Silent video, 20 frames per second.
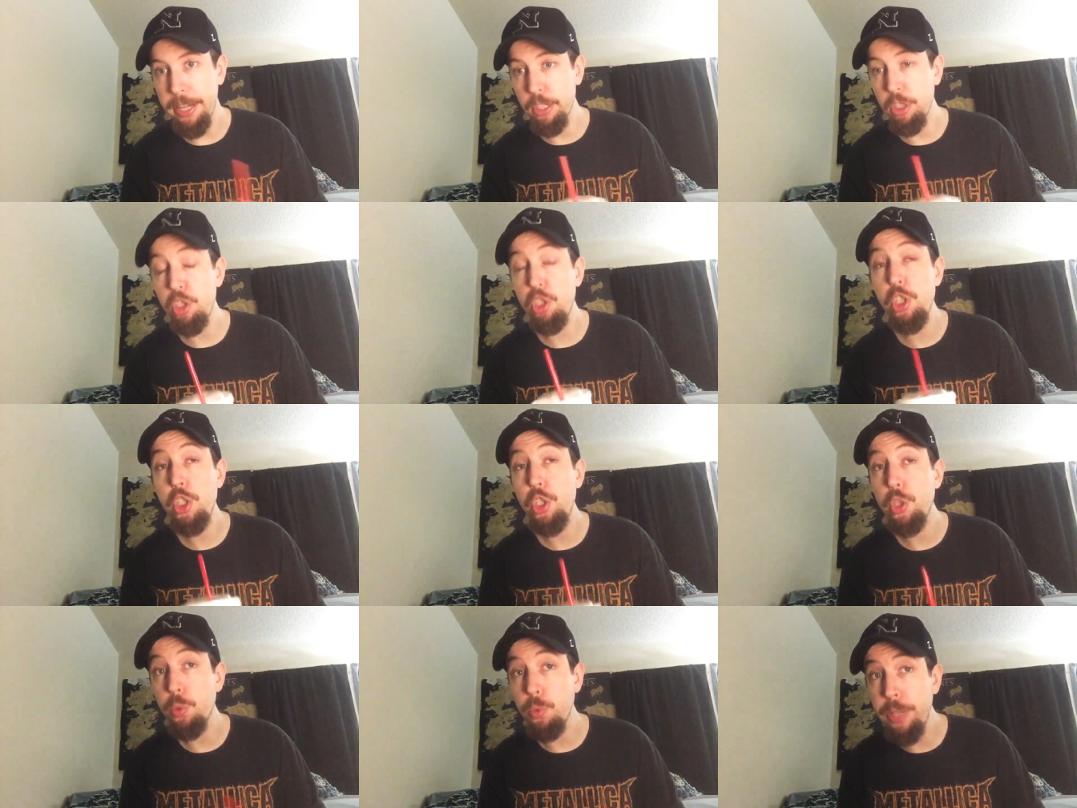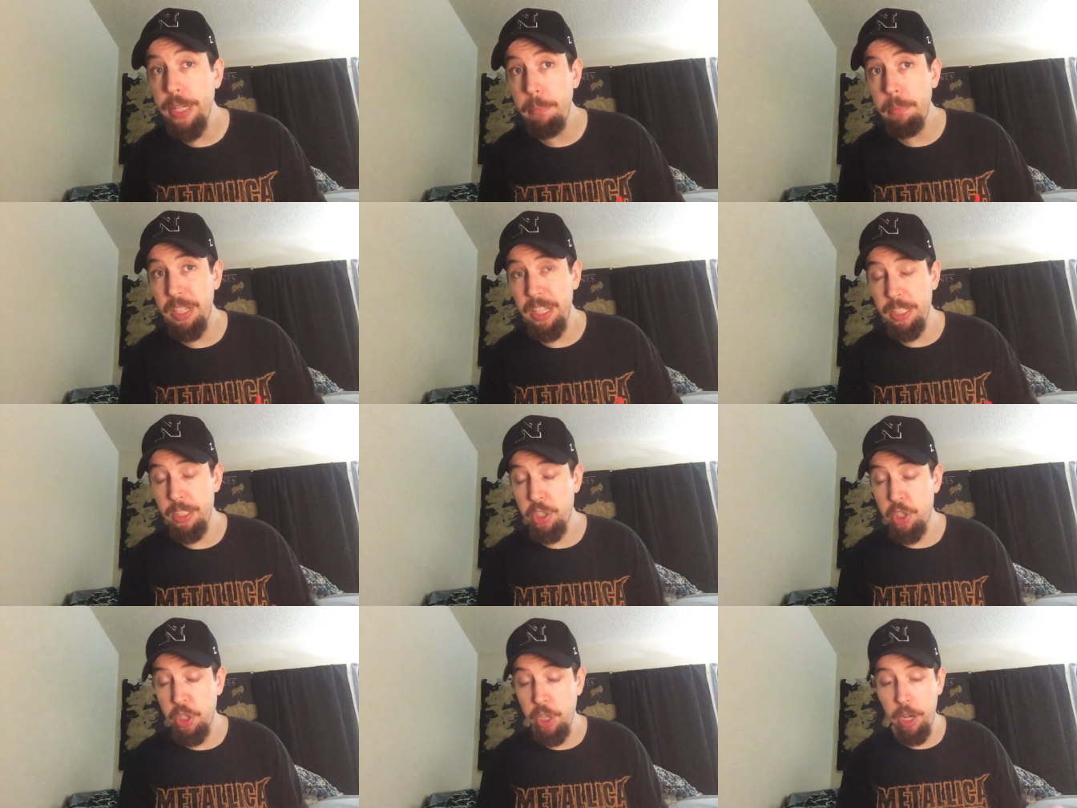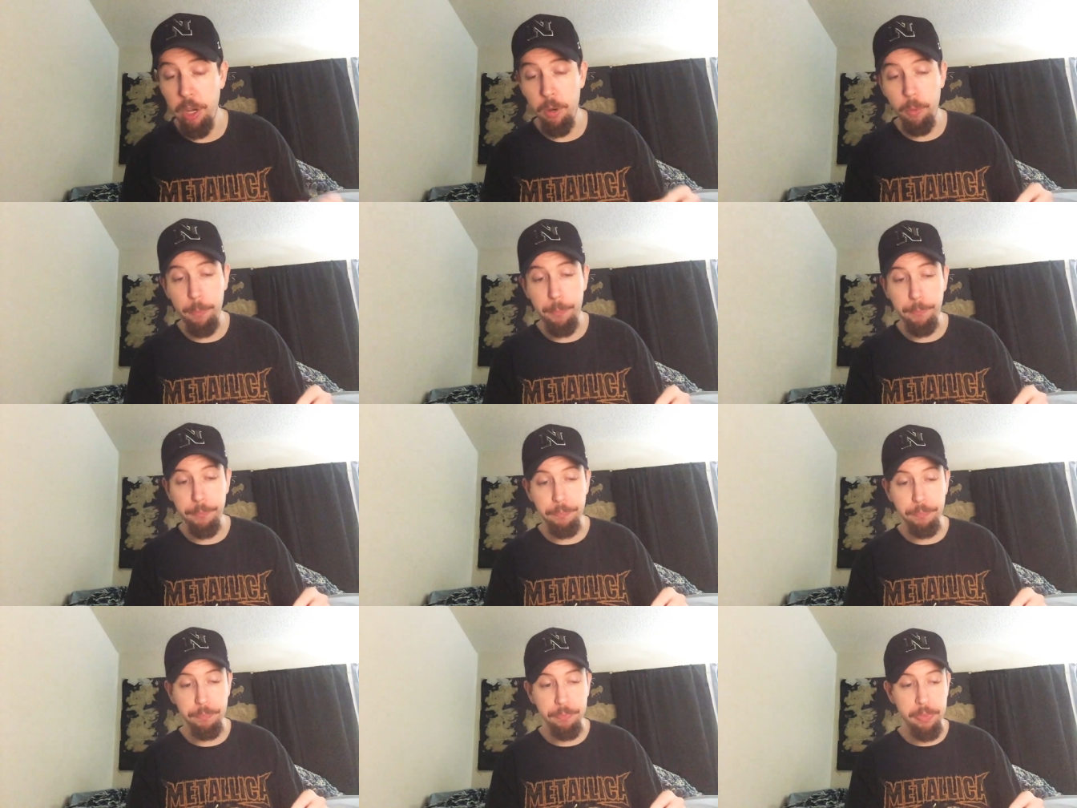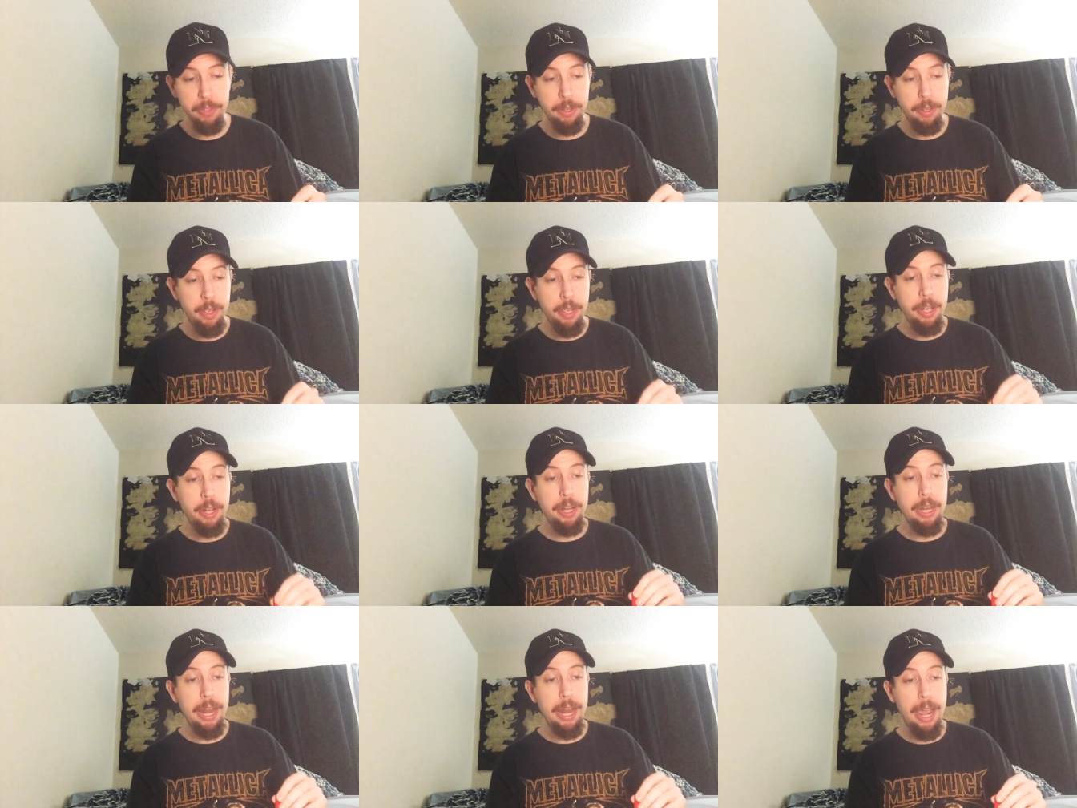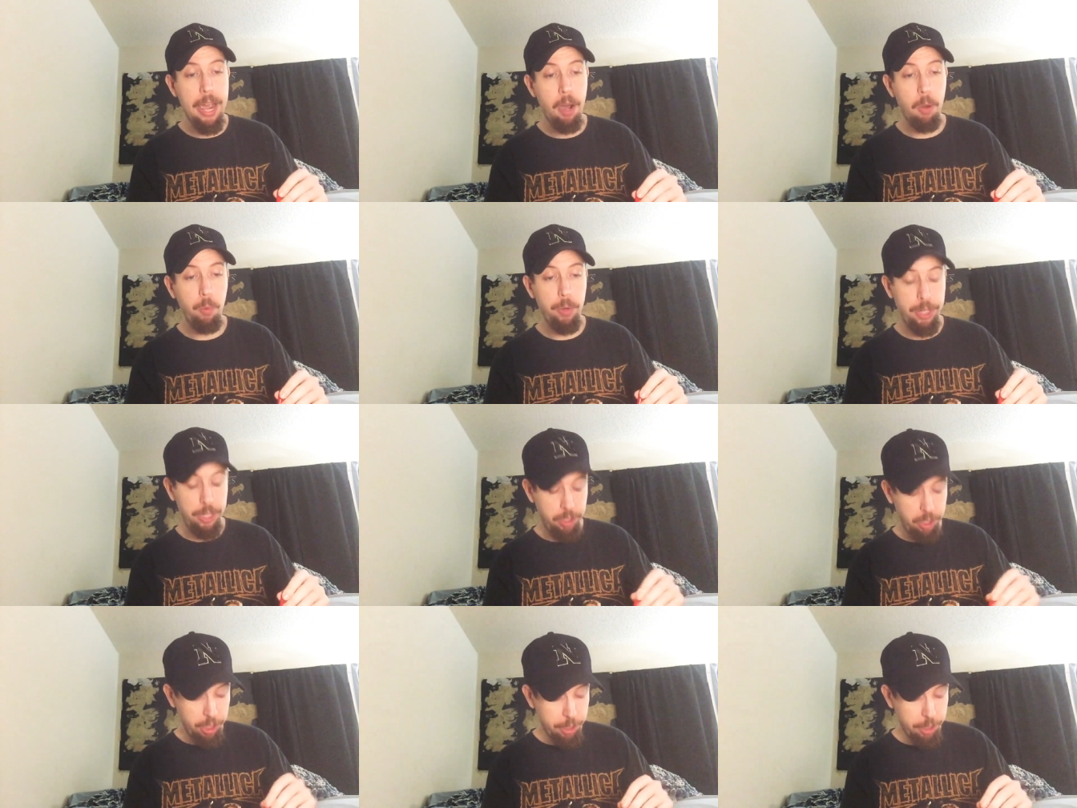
extremely so. Now, when you